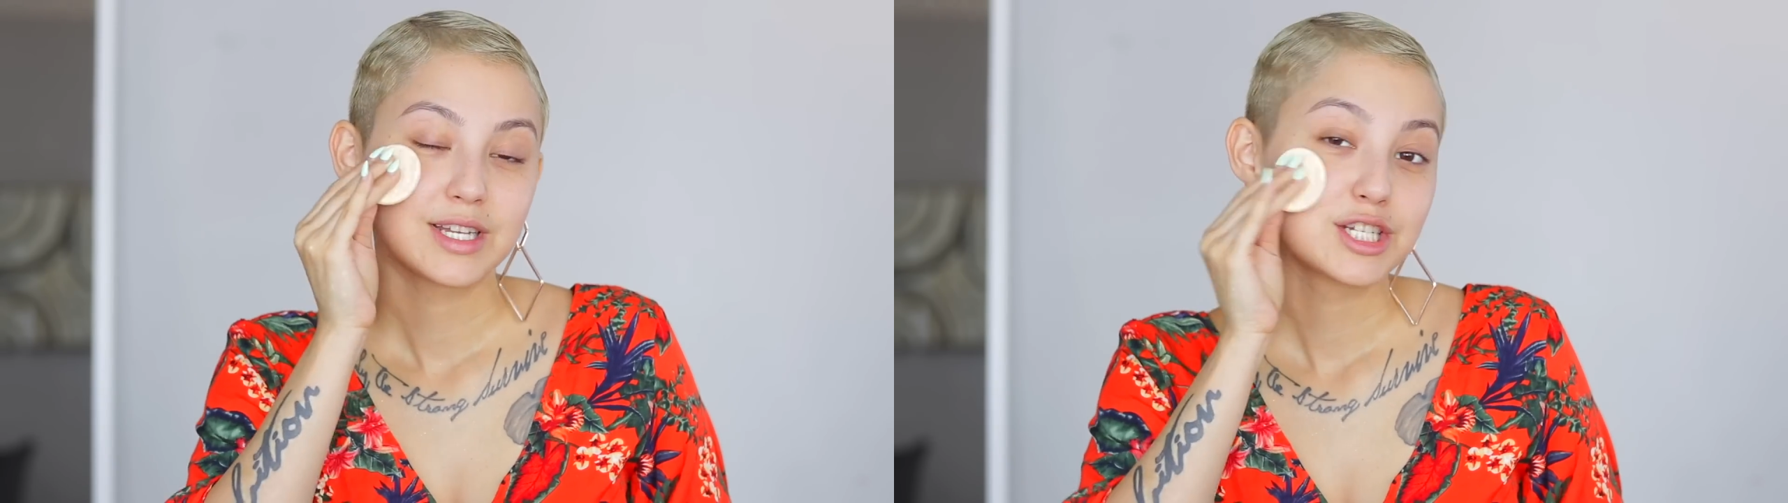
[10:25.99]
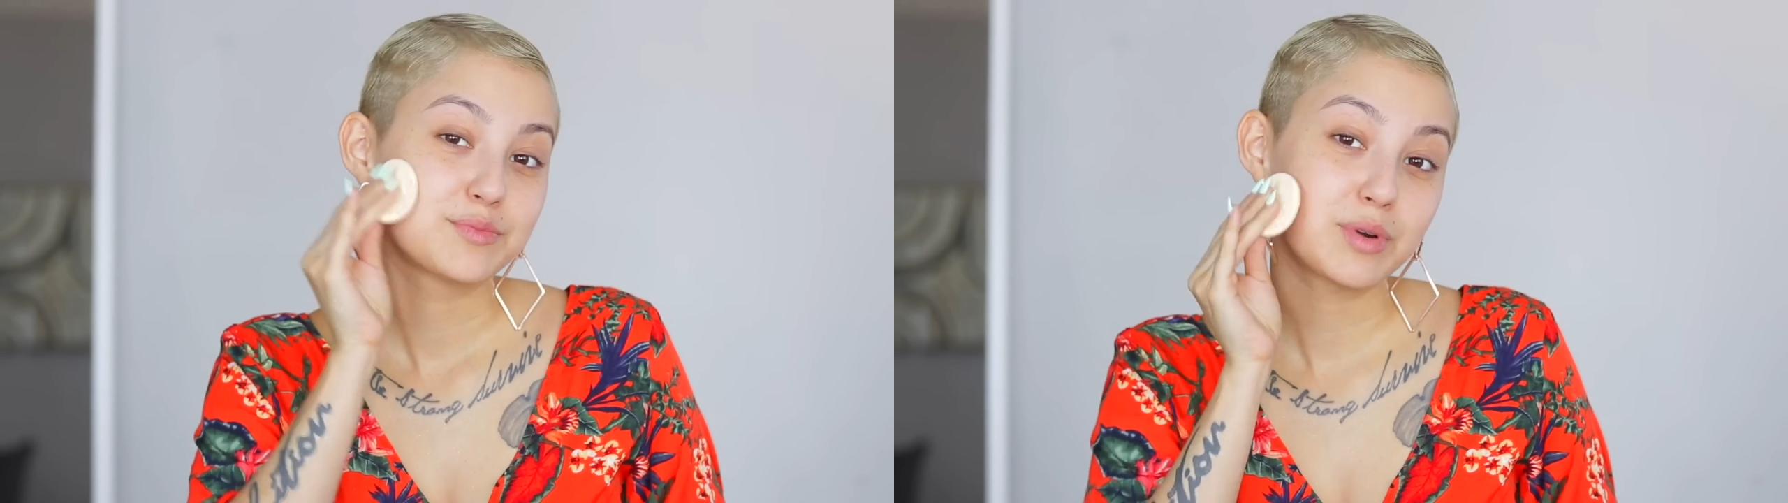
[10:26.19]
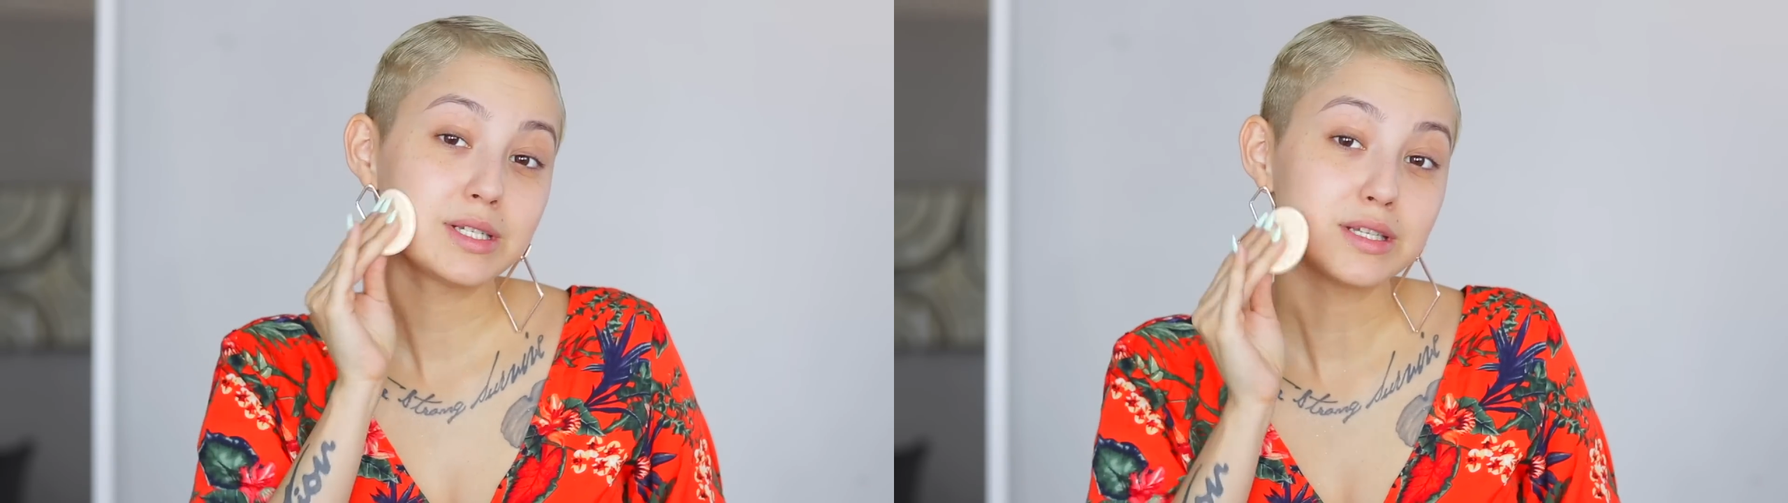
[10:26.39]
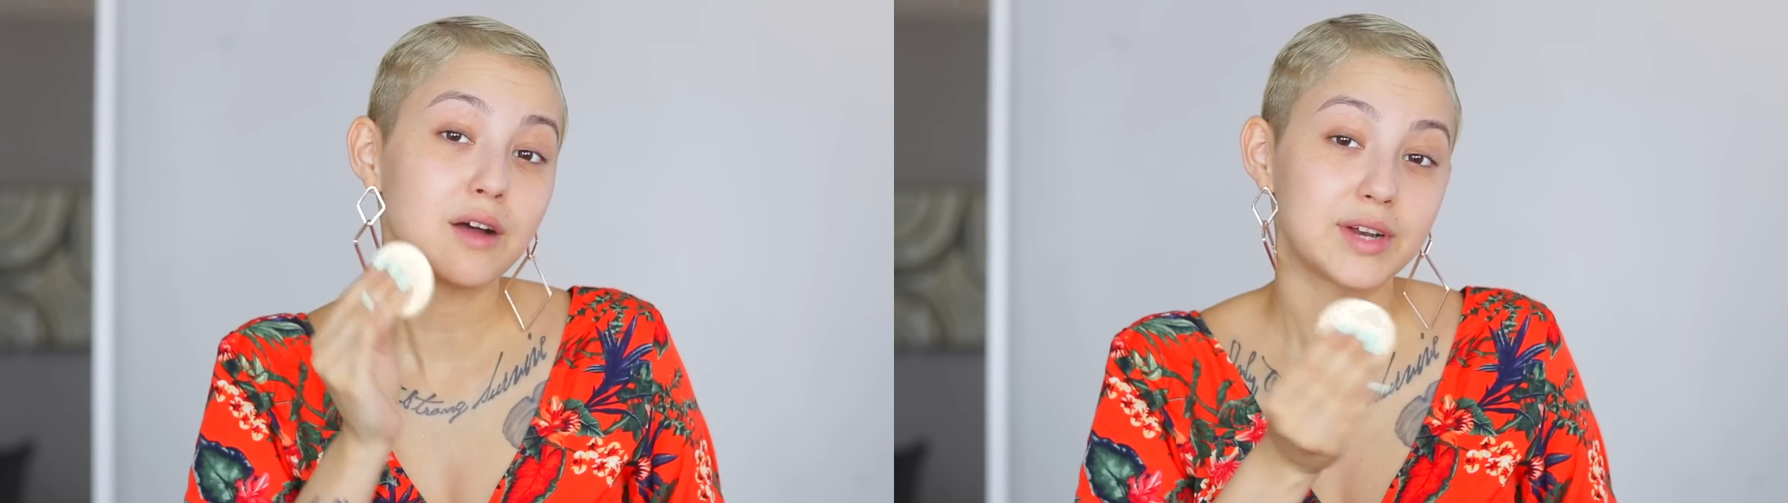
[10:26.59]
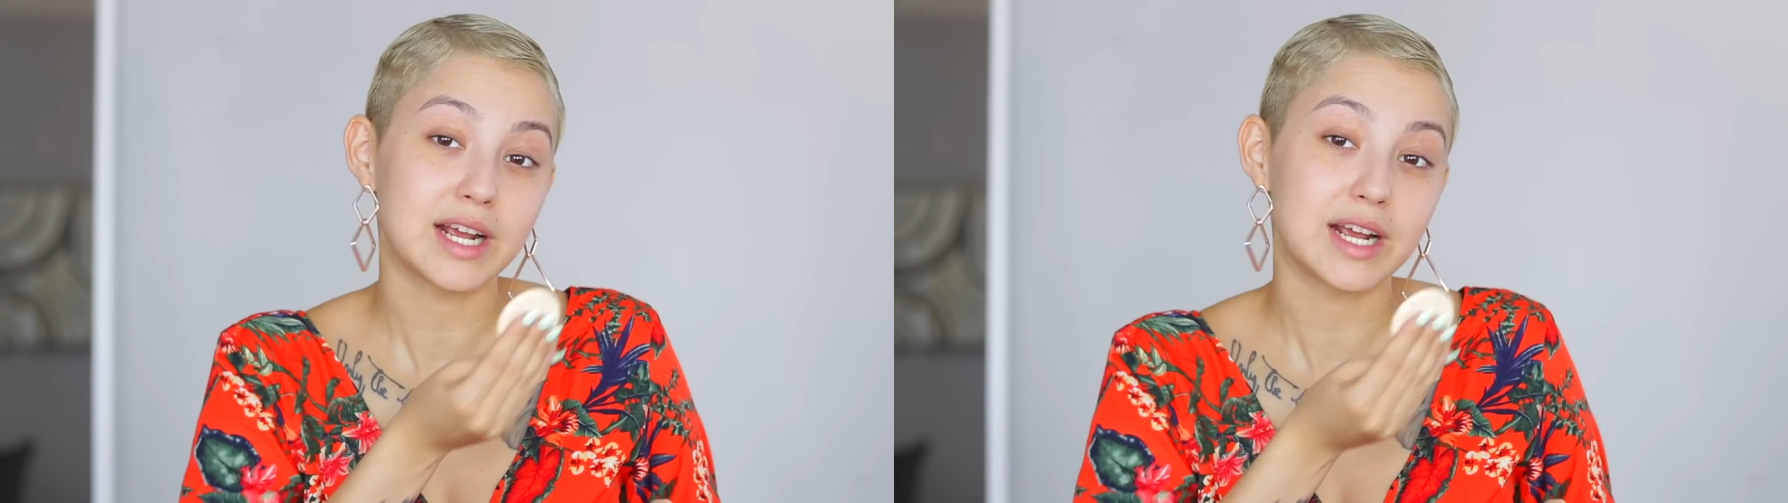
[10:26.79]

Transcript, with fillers: It's pretty soft,